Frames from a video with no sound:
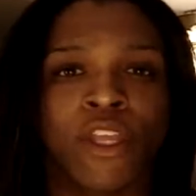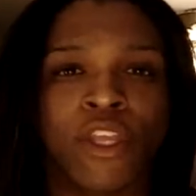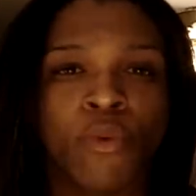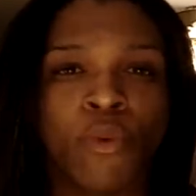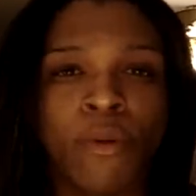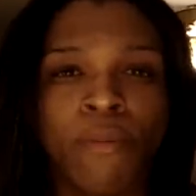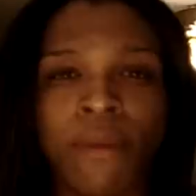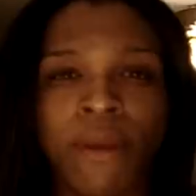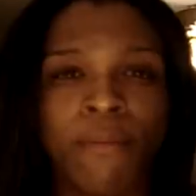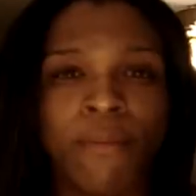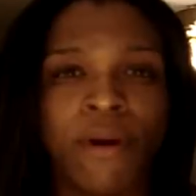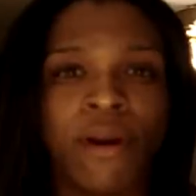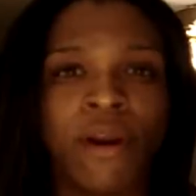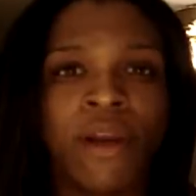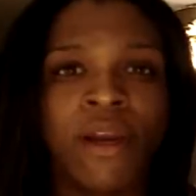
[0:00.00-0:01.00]
you
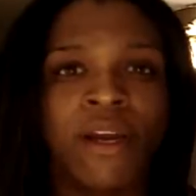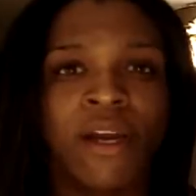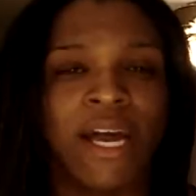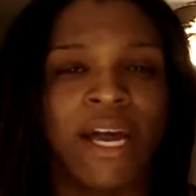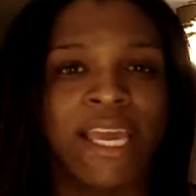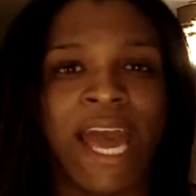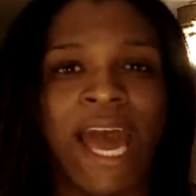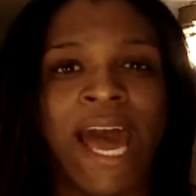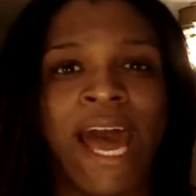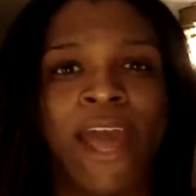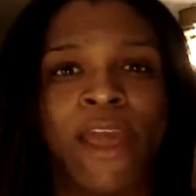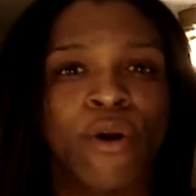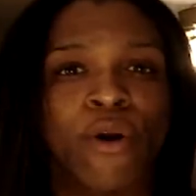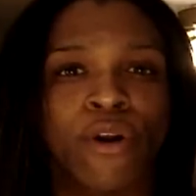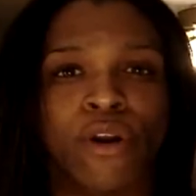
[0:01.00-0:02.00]
remember a
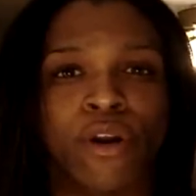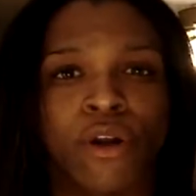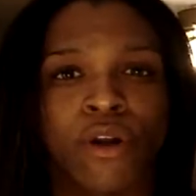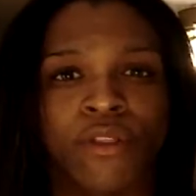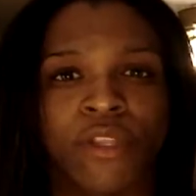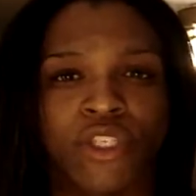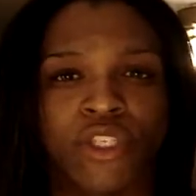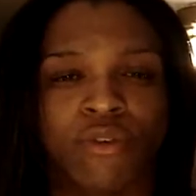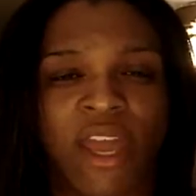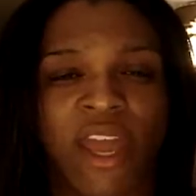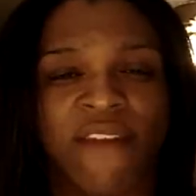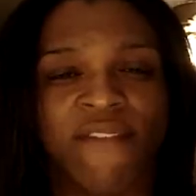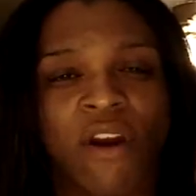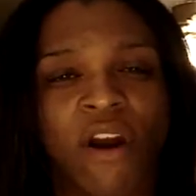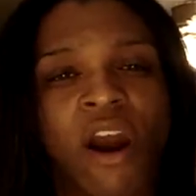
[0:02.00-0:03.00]
guy or girl that you
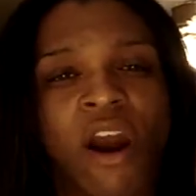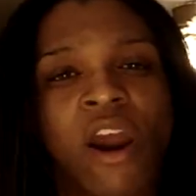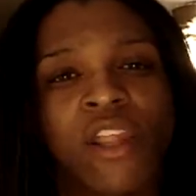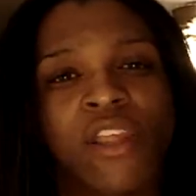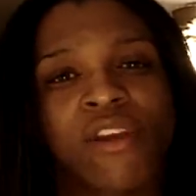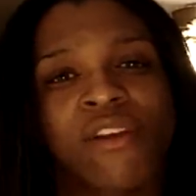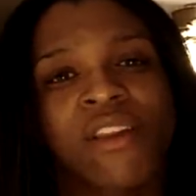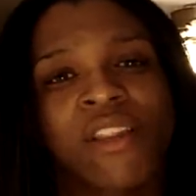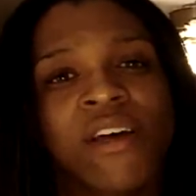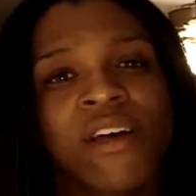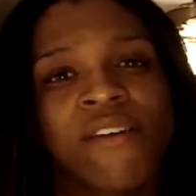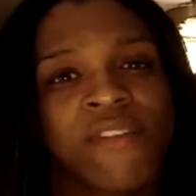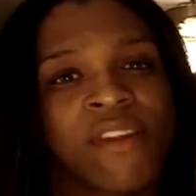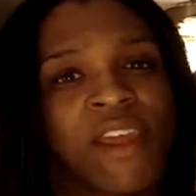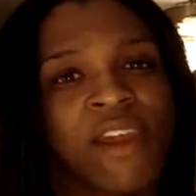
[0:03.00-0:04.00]
gave your heart and your
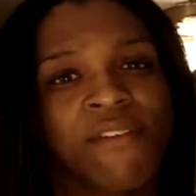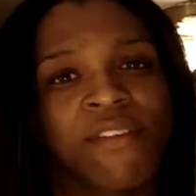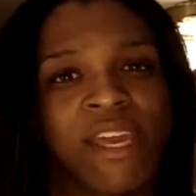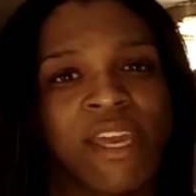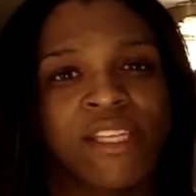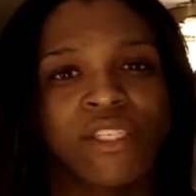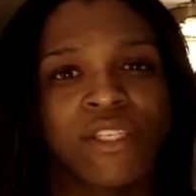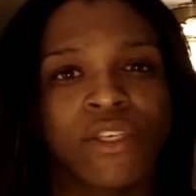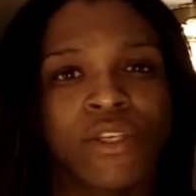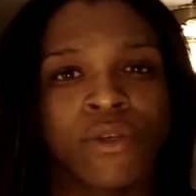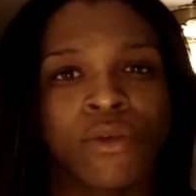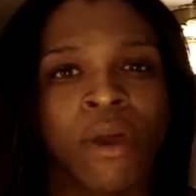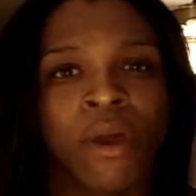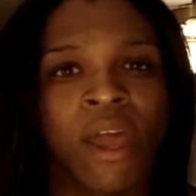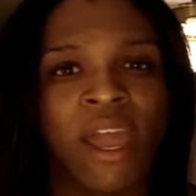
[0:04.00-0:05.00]
love and everything
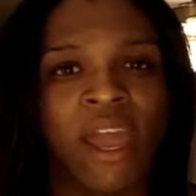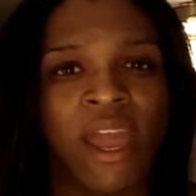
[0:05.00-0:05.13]
to,